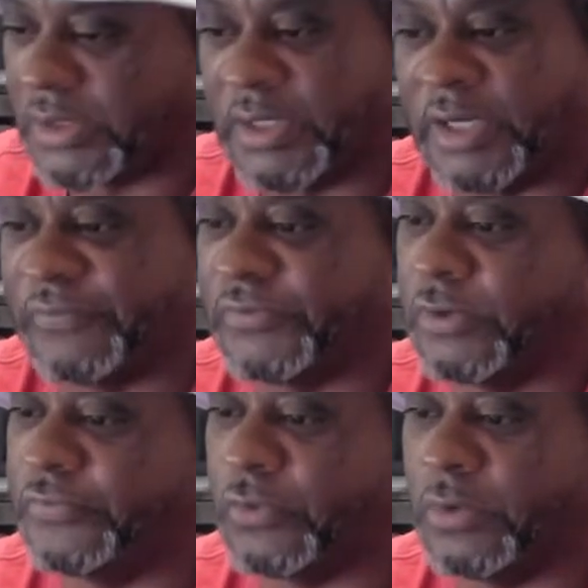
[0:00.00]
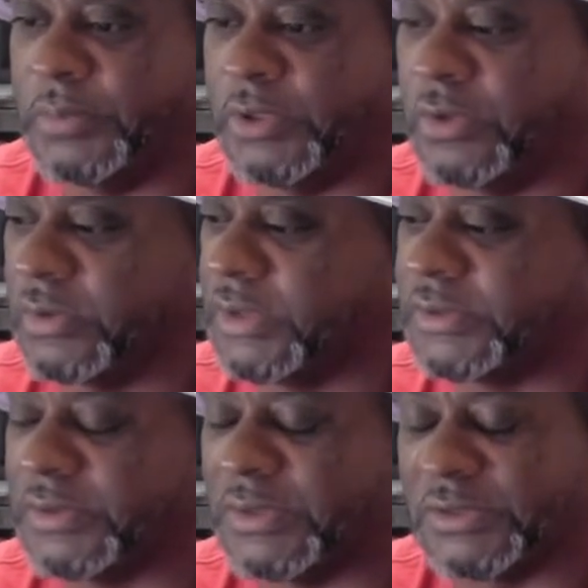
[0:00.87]
and I feel for him. You know,
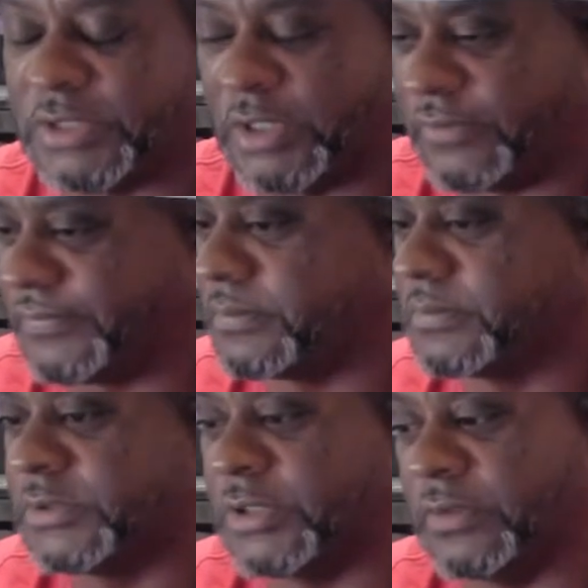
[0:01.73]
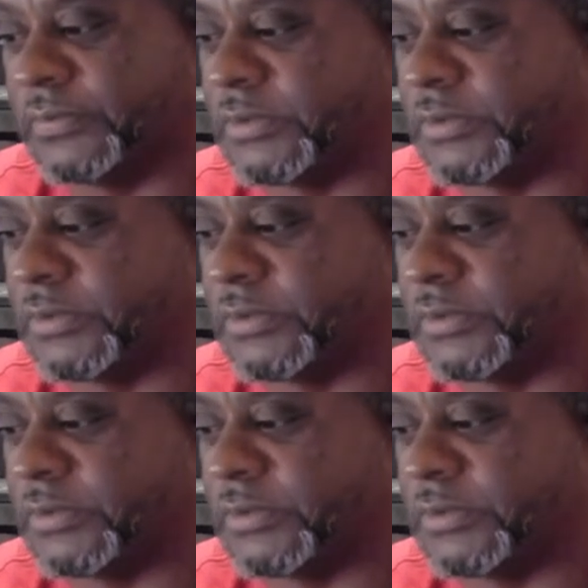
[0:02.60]
it's tough, tough.